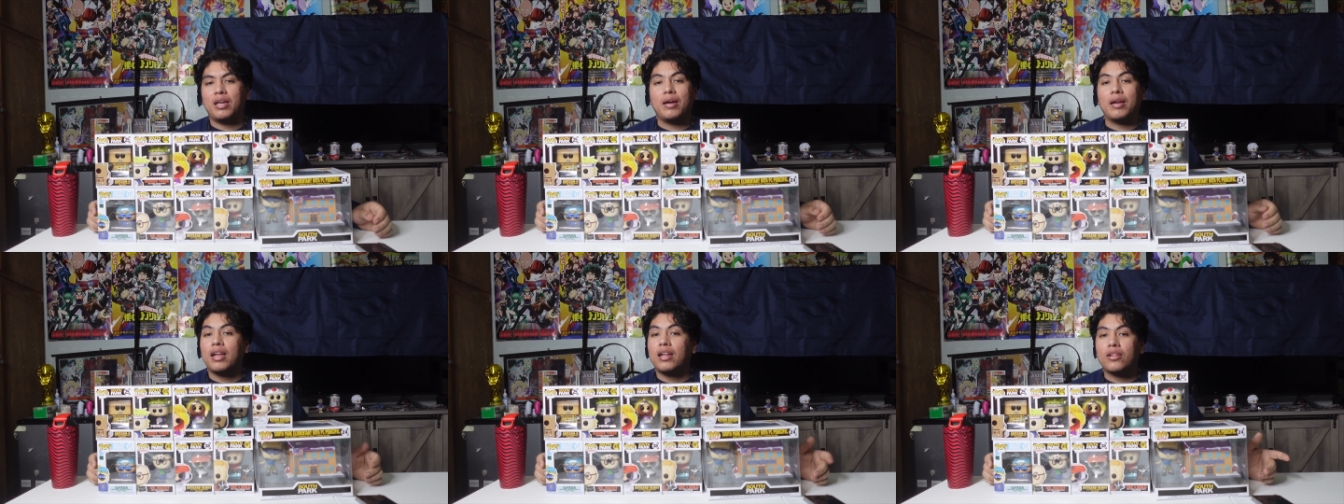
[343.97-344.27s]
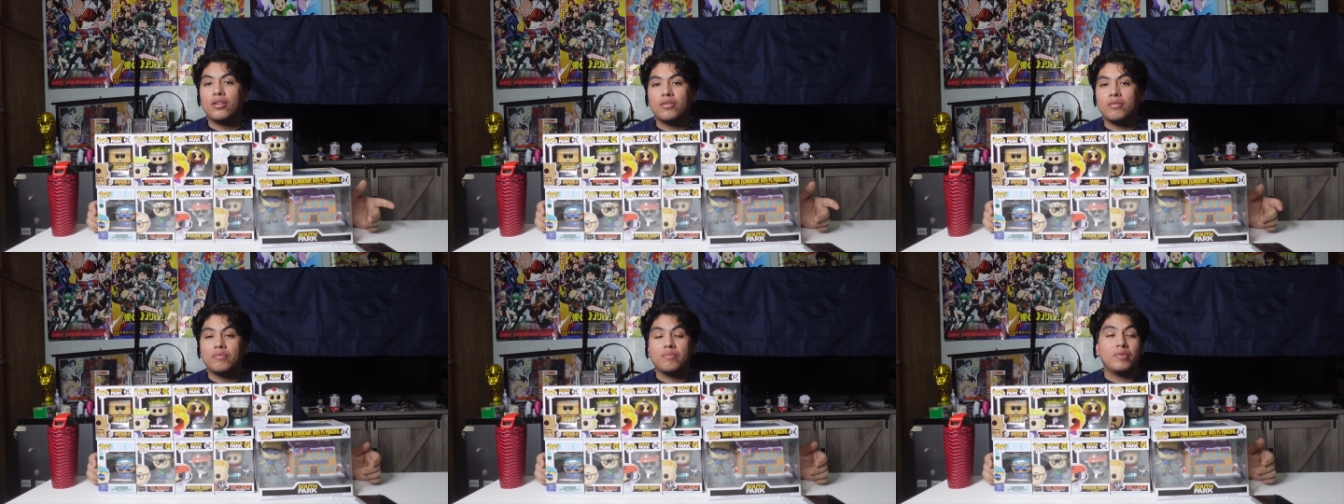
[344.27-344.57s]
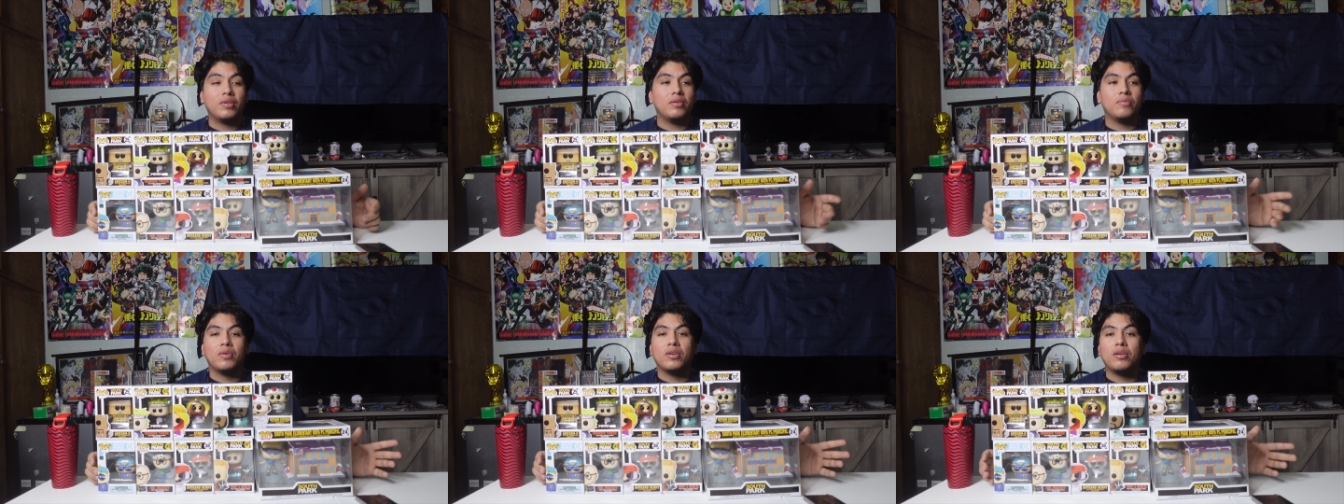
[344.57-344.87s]
I don't
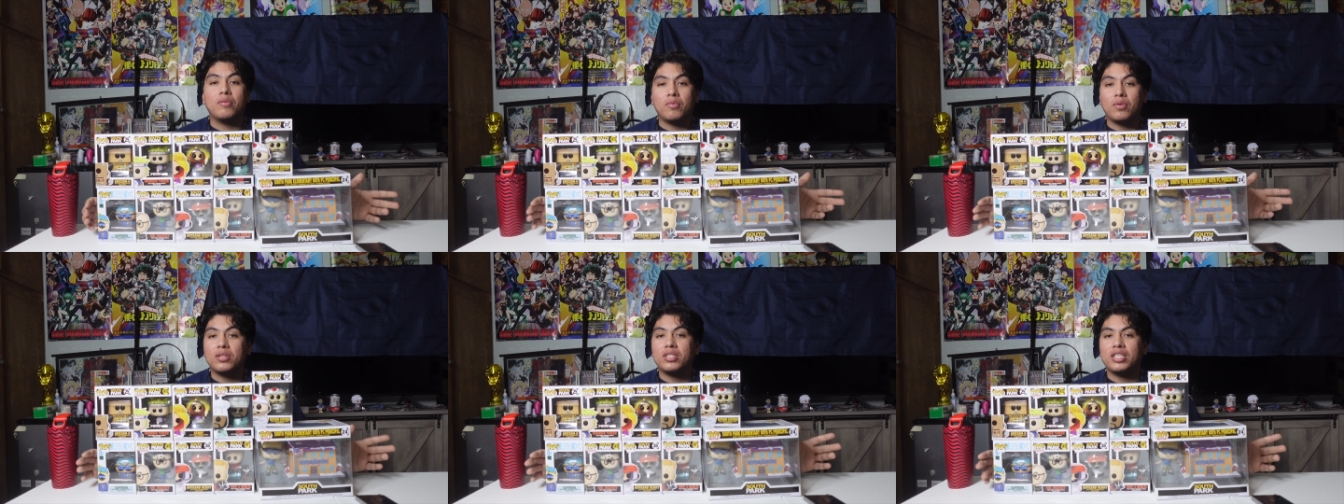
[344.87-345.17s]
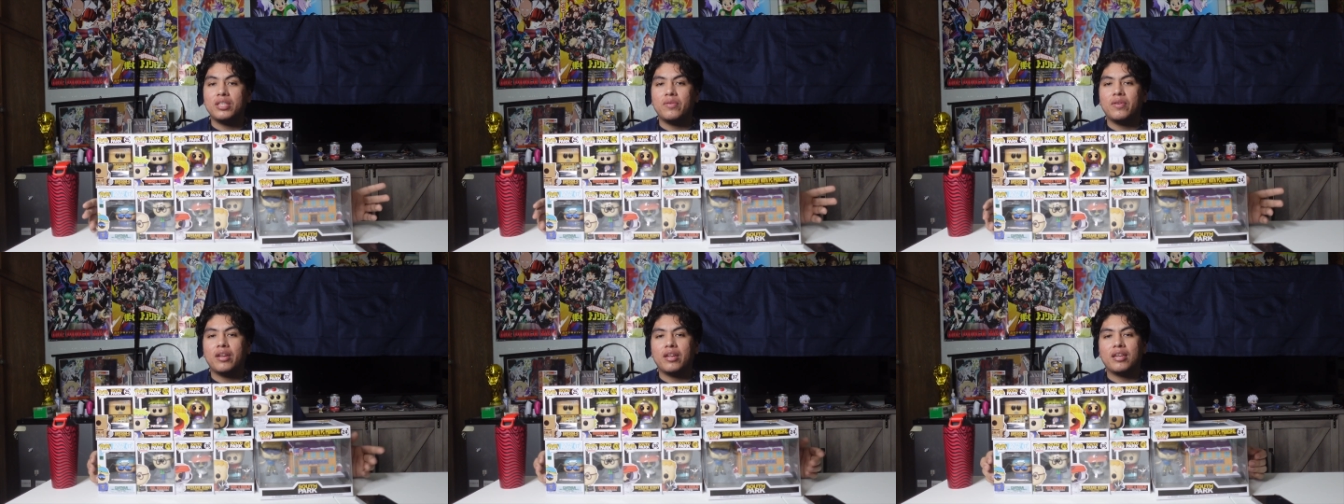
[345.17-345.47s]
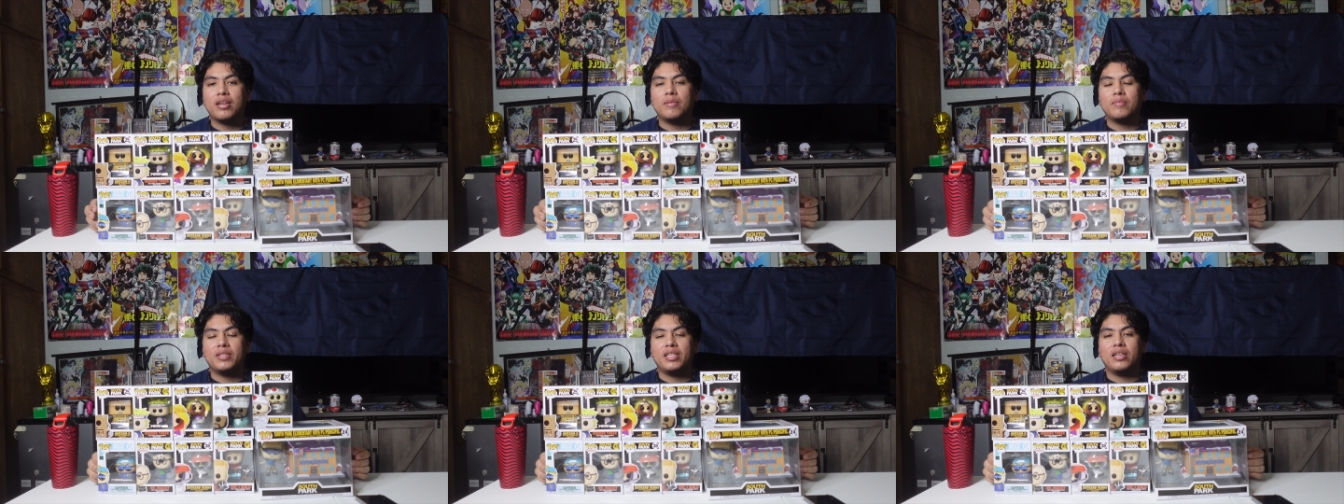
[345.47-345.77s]
know. We'll, we'll, we'll see when
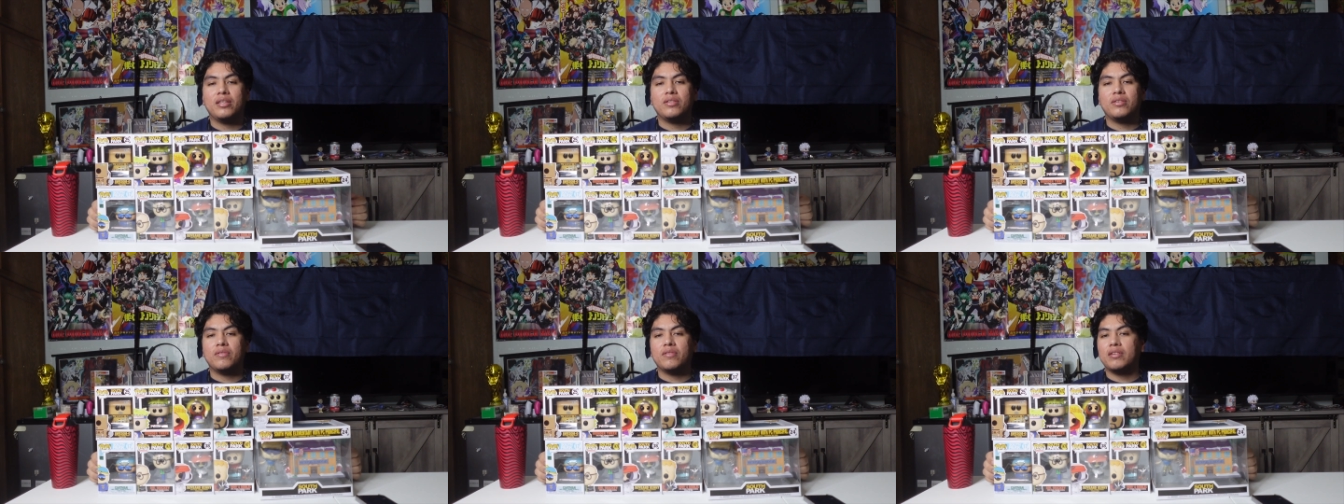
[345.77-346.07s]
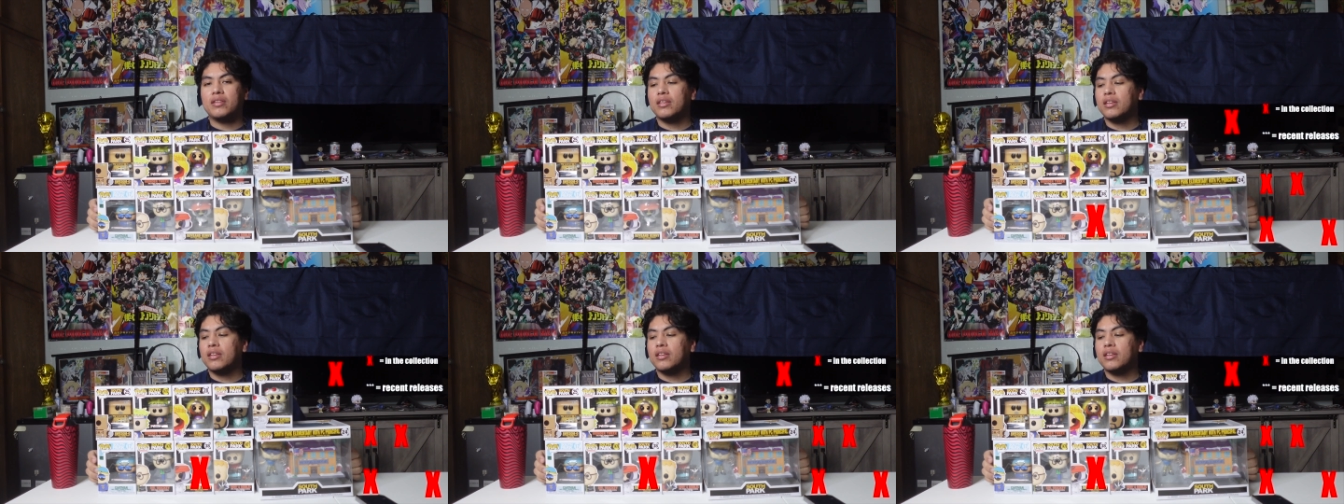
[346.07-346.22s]
it comes down to it.